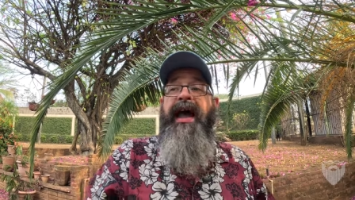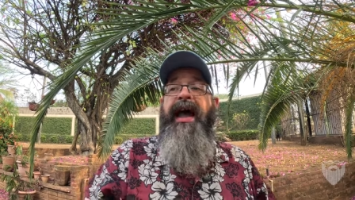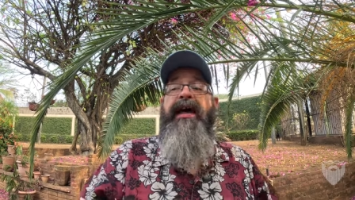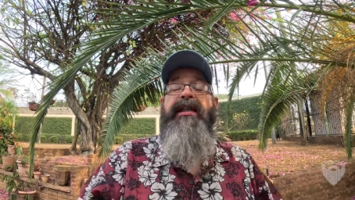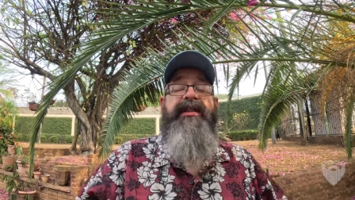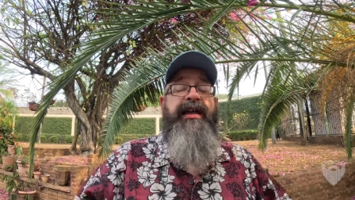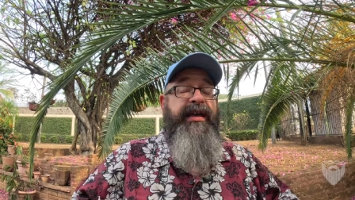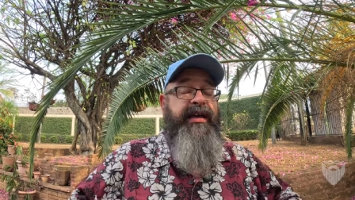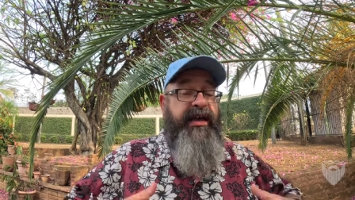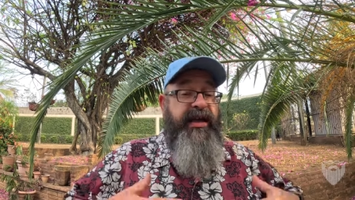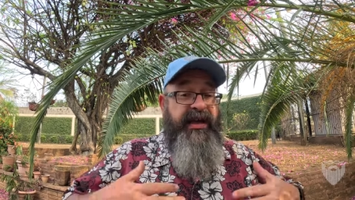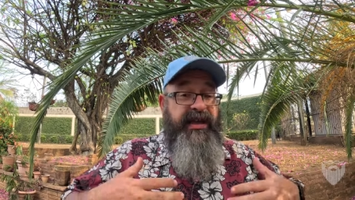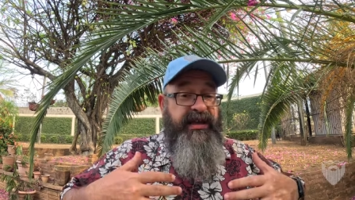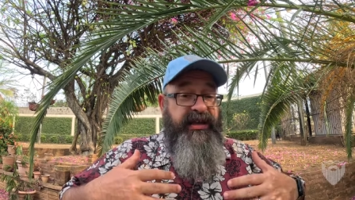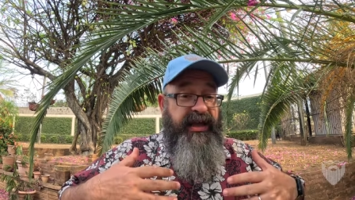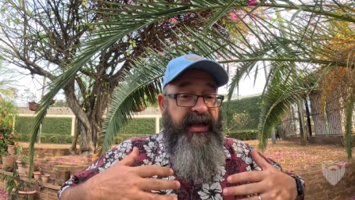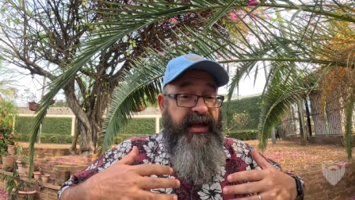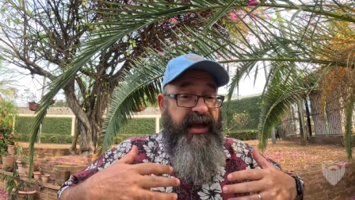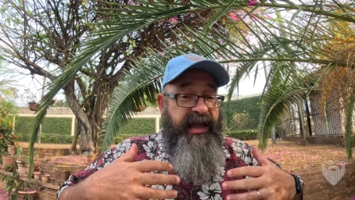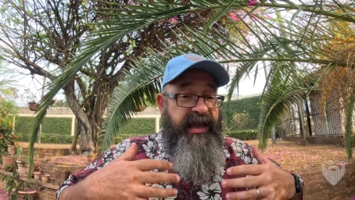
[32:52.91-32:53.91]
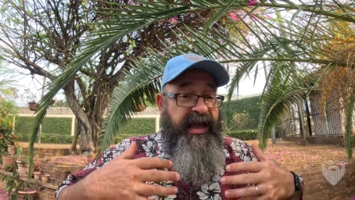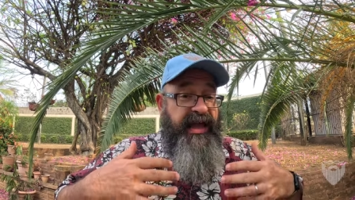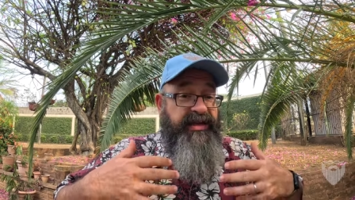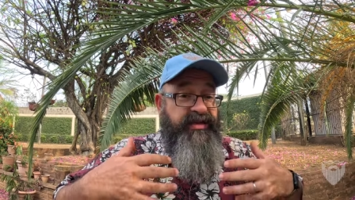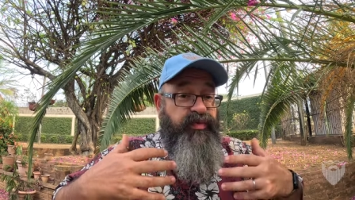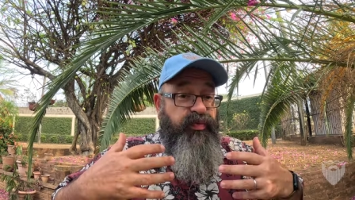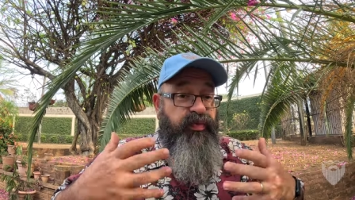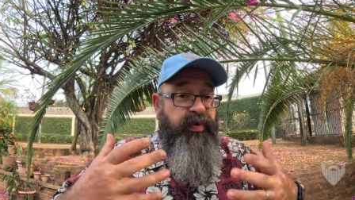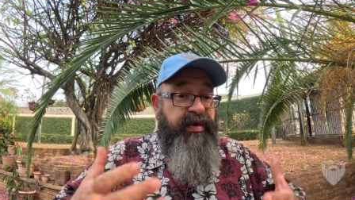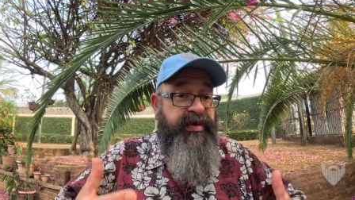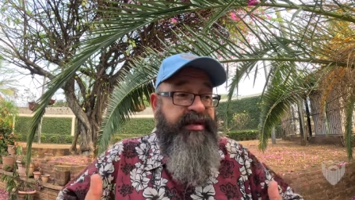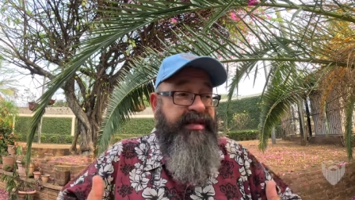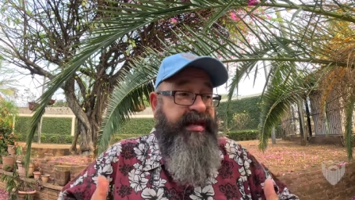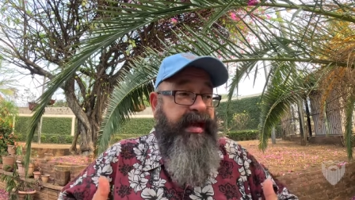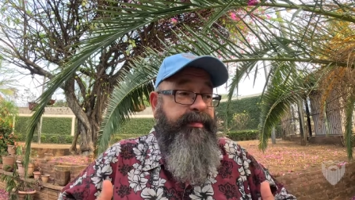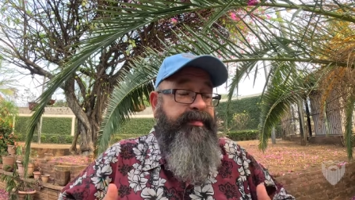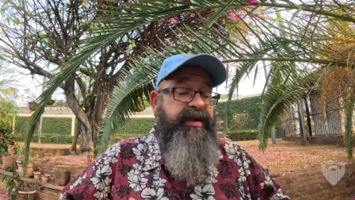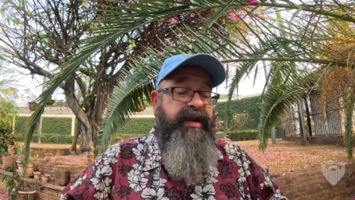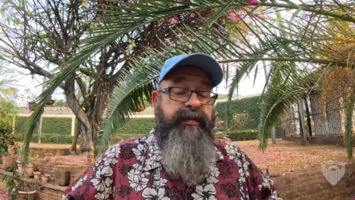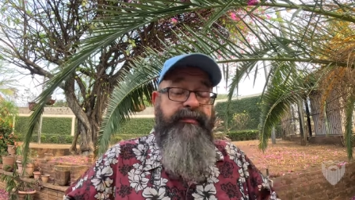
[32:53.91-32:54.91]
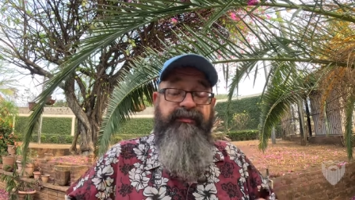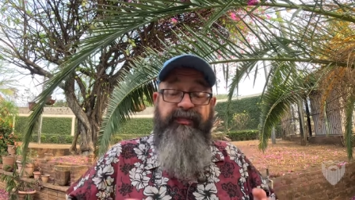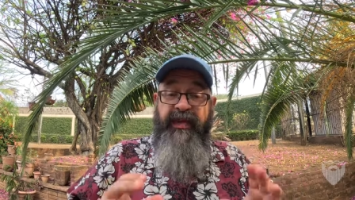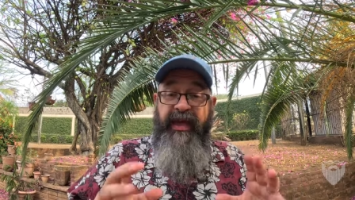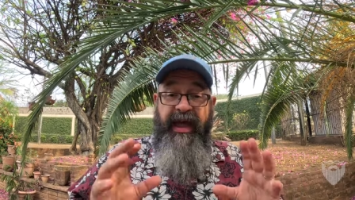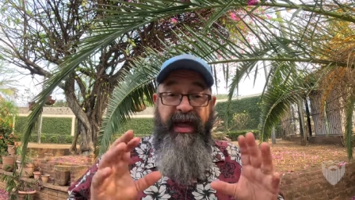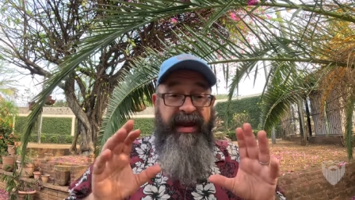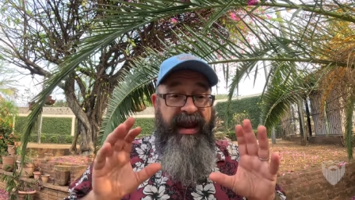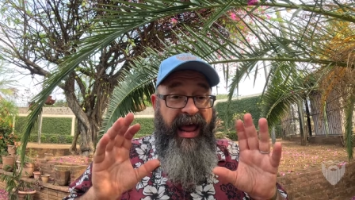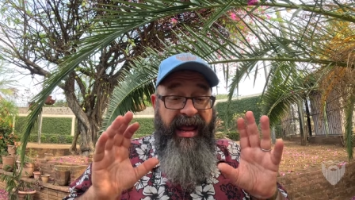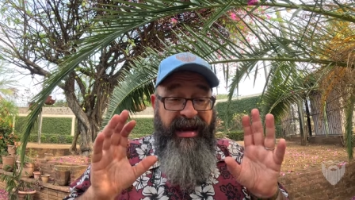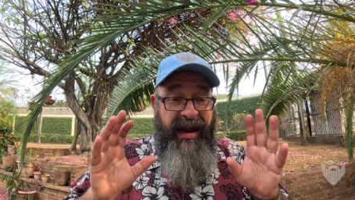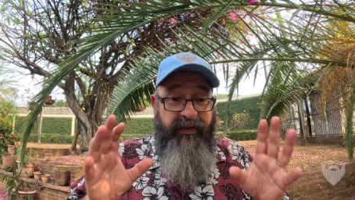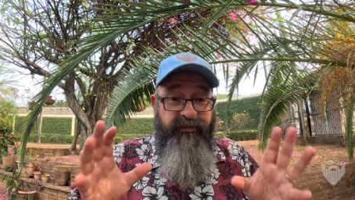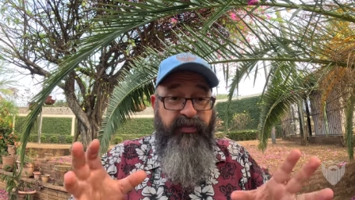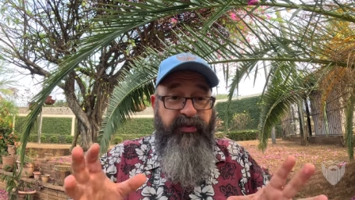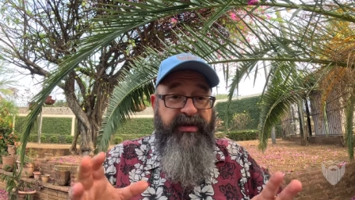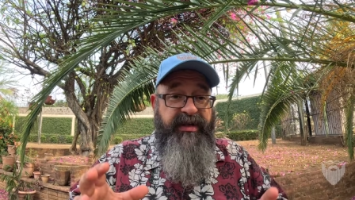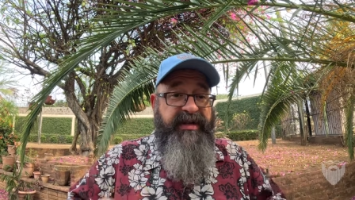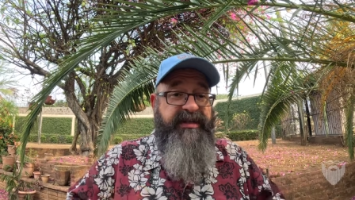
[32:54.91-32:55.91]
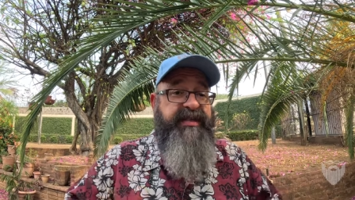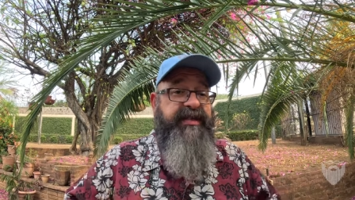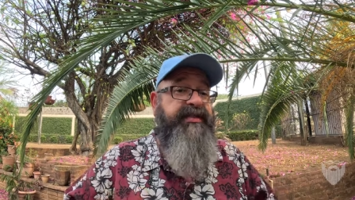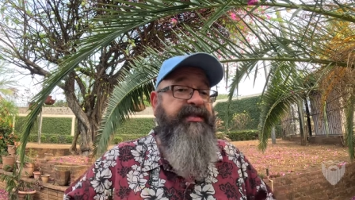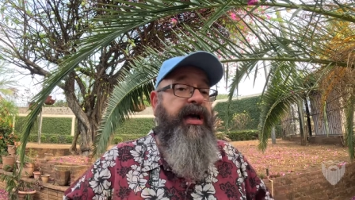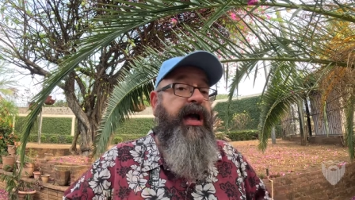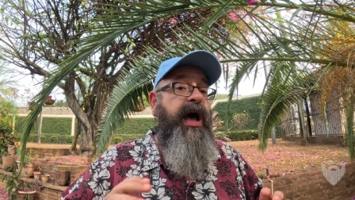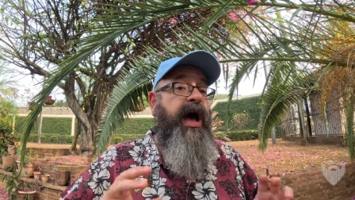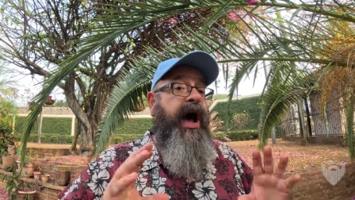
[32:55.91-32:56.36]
Like it, it's really tempting and and everyone does this.